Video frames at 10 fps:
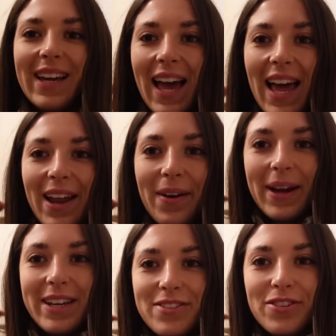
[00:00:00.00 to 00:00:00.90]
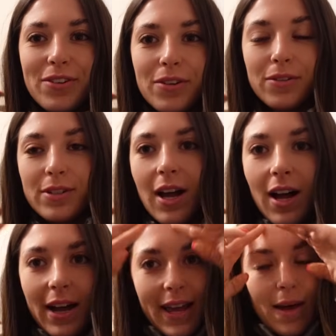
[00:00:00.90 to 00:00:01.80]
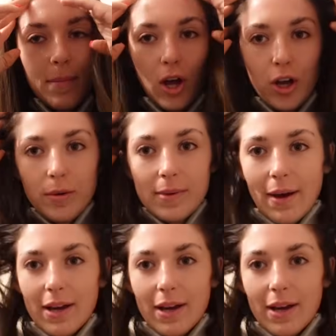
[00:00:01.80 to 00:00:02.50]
Hello angels, I am home now.